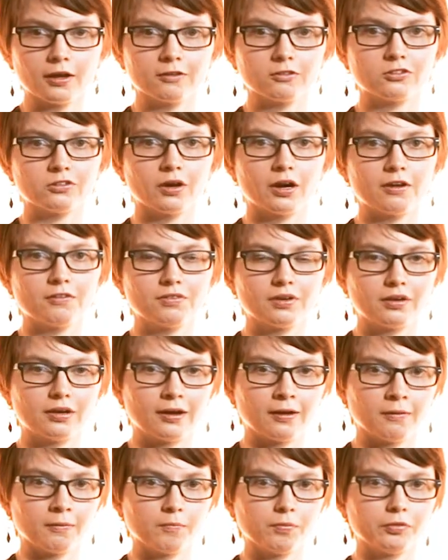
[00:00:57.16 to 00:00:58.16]
So I found
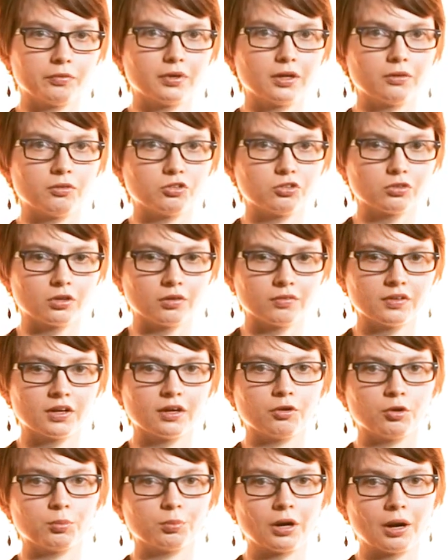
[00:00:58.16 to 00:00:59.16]
out when I was 12
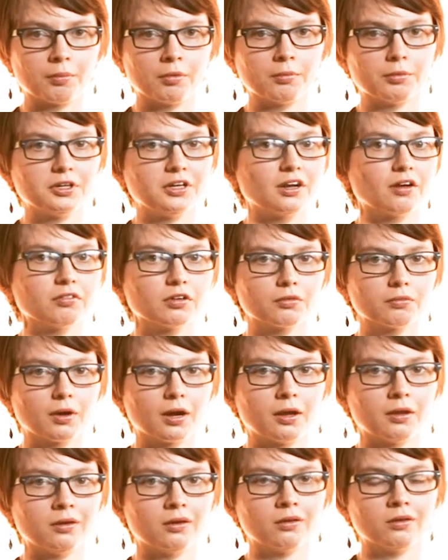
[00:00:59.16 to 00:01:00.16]
that I would probably never
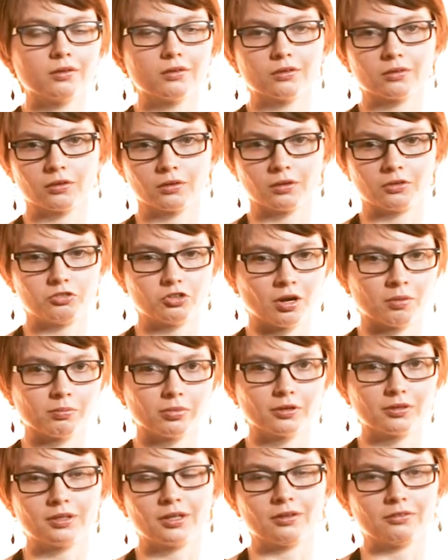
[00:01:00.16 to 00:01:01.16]
run or jump
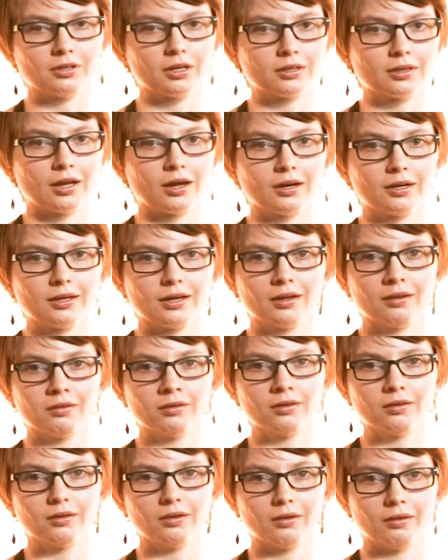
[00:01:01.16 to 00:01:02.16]
or things like that
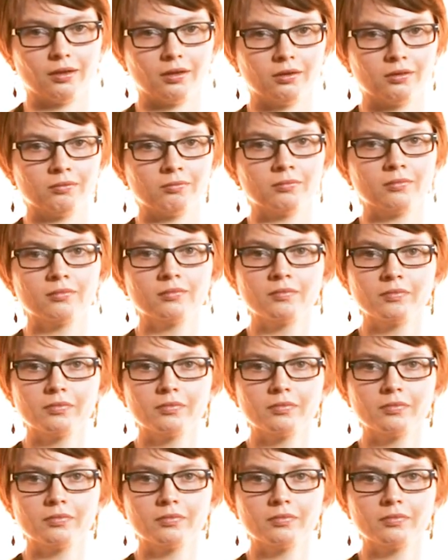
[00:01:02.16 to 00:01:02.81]
again. And